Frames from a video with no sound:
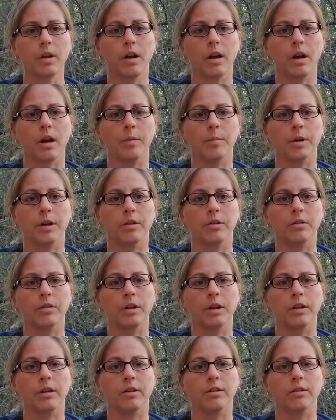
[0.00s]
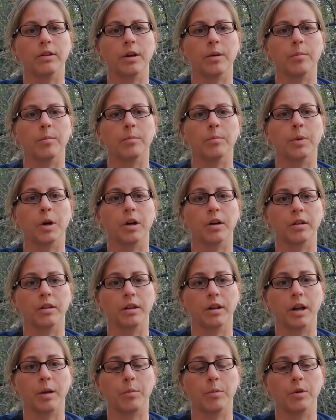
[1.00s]
underneath some bark
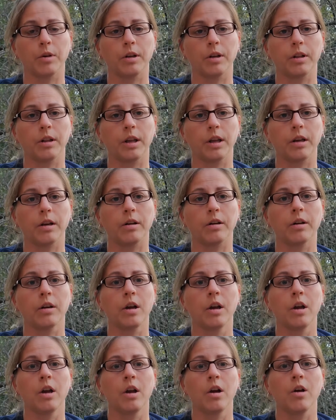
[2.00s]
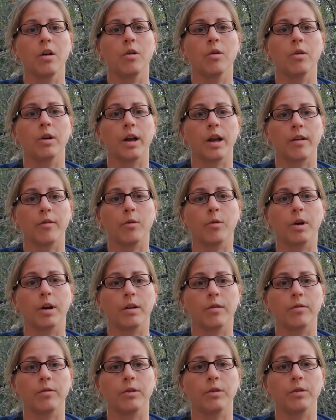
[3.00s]
that I put in there, or I have quite
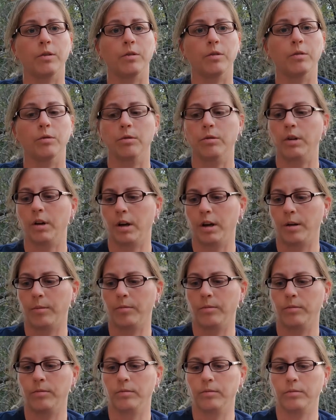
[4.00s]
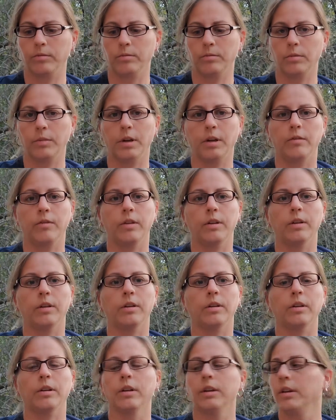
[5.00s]
a few of
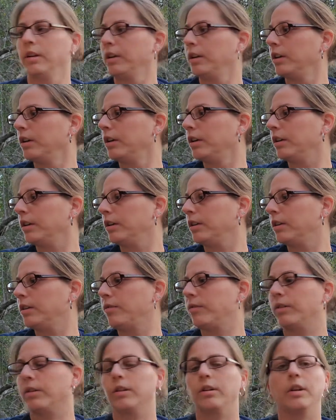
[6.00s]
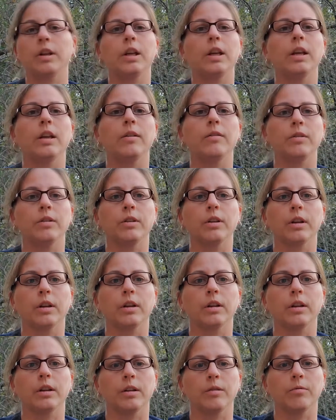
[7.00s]
the different leaves
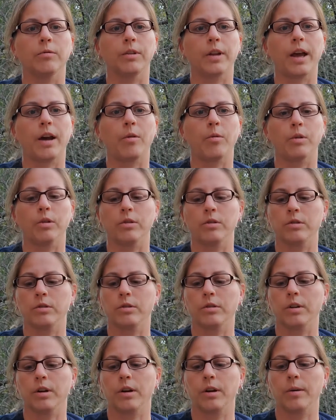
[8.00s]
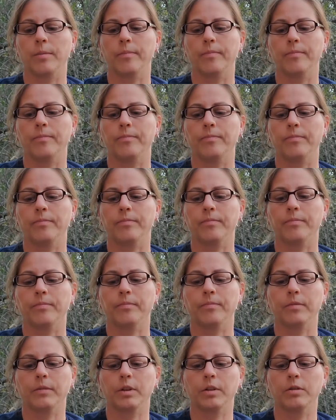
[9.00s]
and flowers.
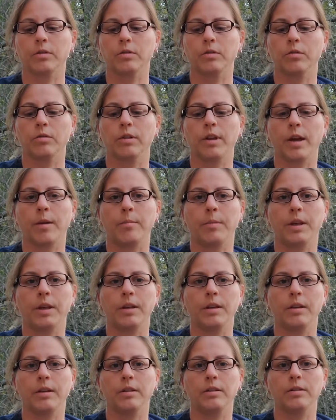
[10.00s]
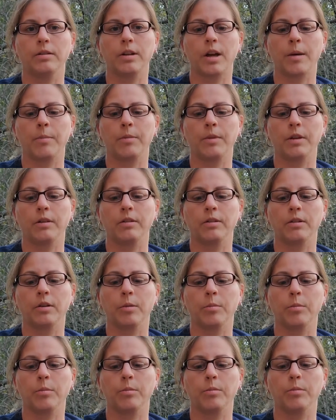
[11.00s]
So let me stop this and
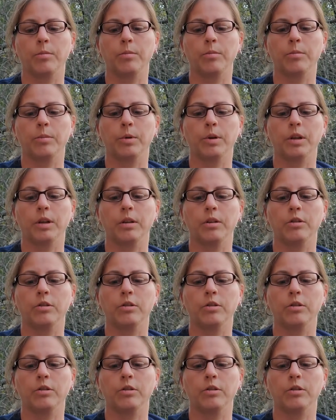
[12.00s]
I'll bring you to